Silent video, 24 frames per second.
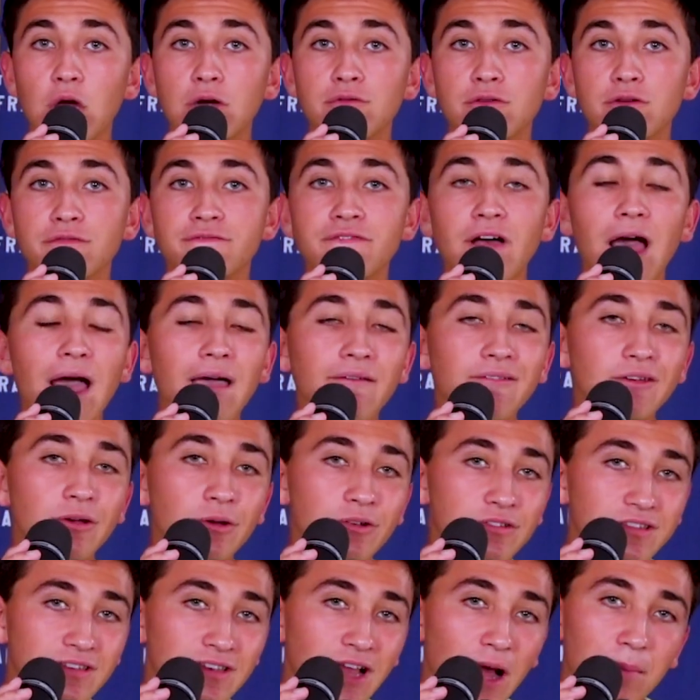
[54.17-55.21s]
over 5
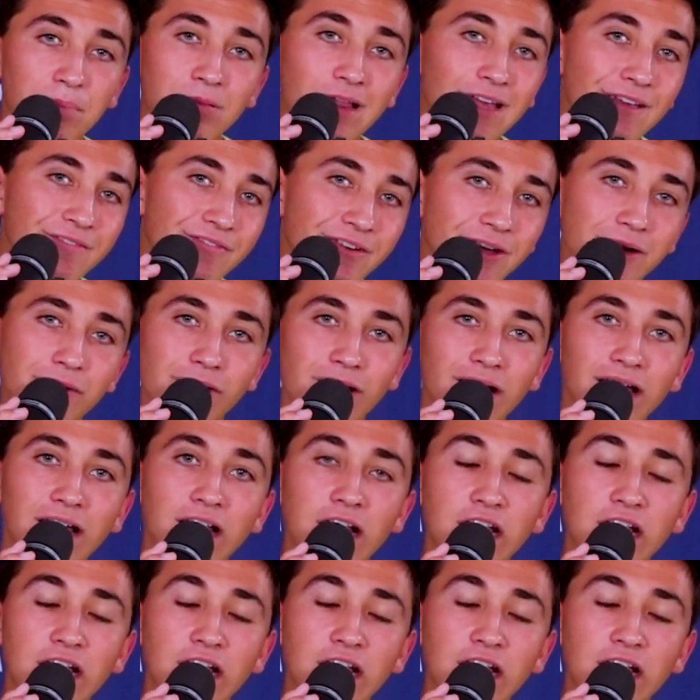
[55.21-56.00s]
years to not play for you,